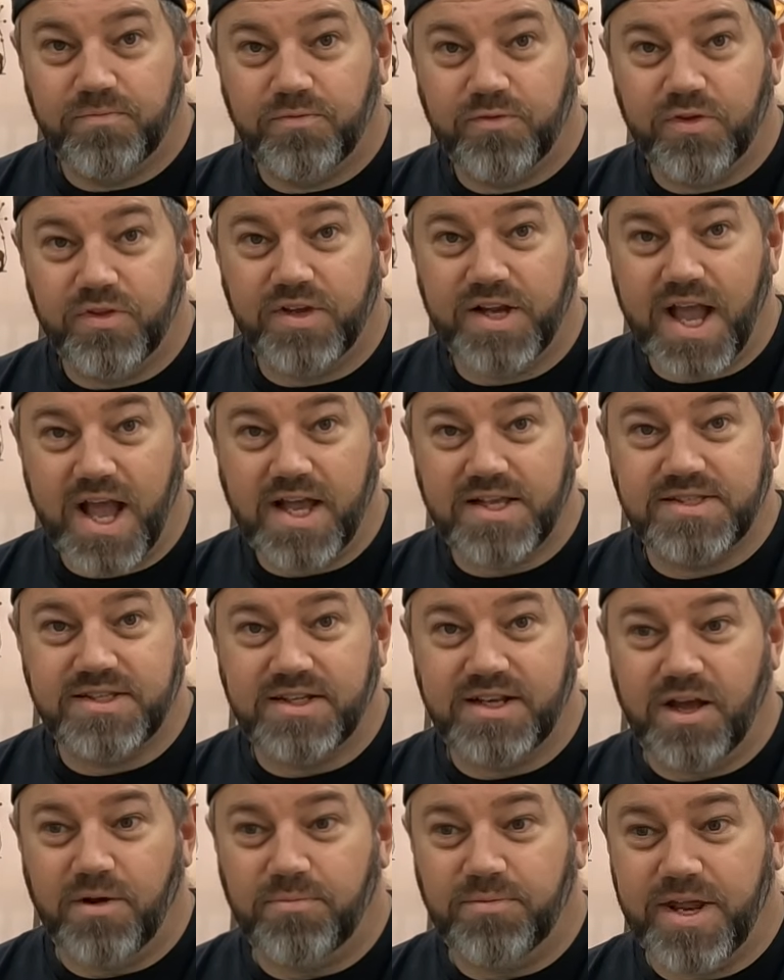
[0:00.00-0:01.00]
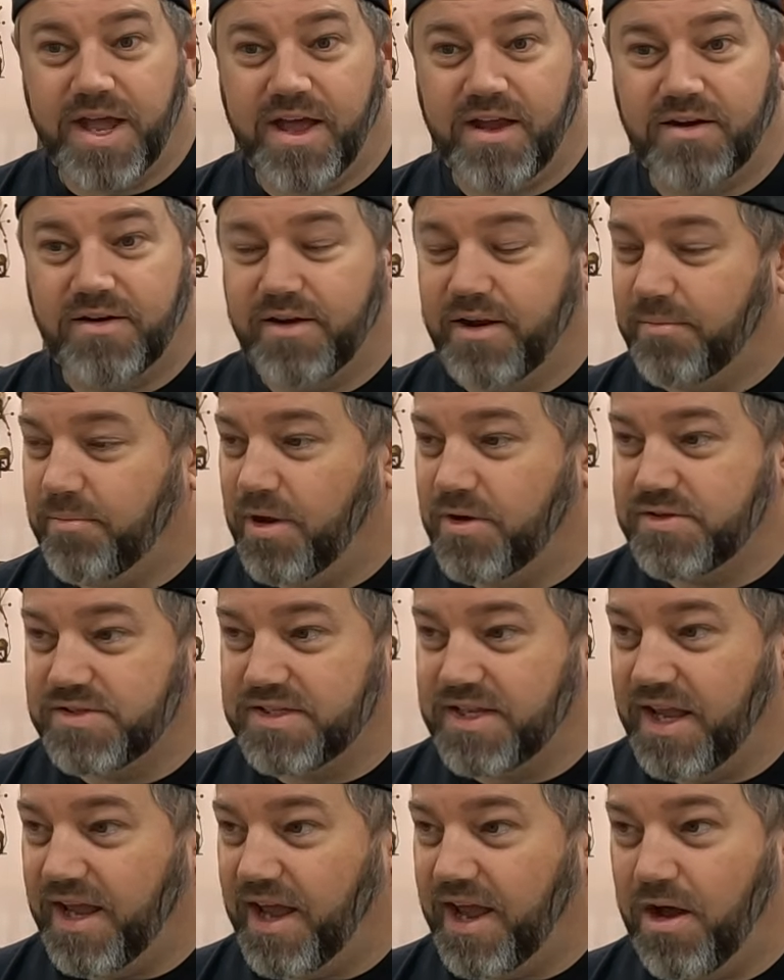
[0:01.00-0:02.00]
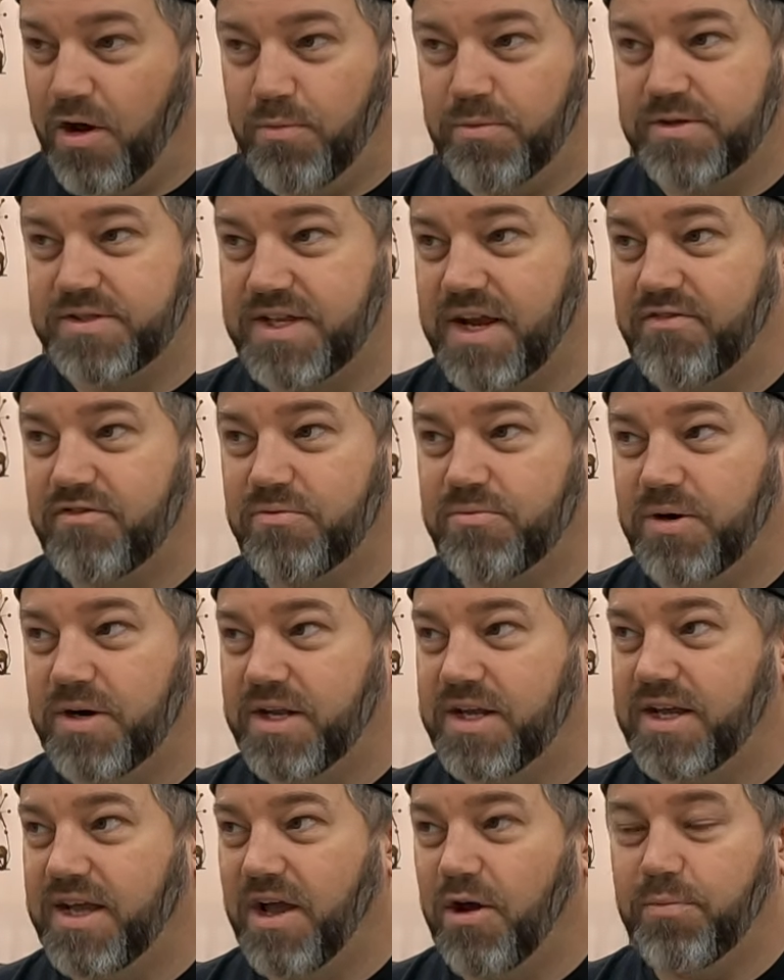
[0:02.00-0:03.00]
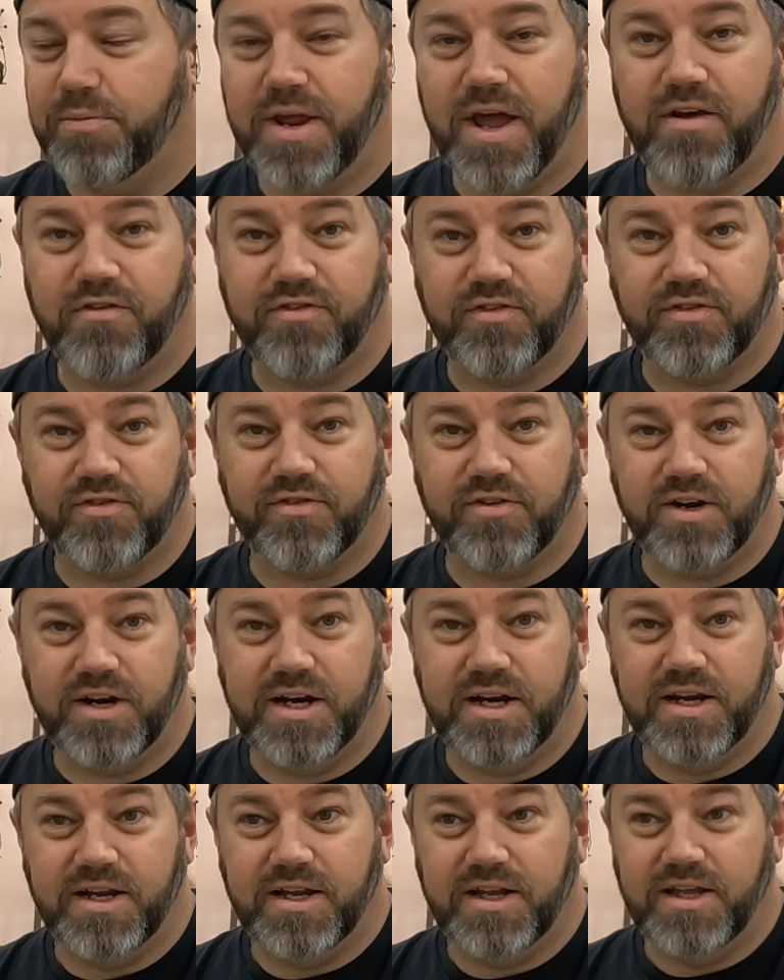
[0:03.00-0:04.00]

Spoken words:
for the guys that helped out, and almost everybody helped out for free.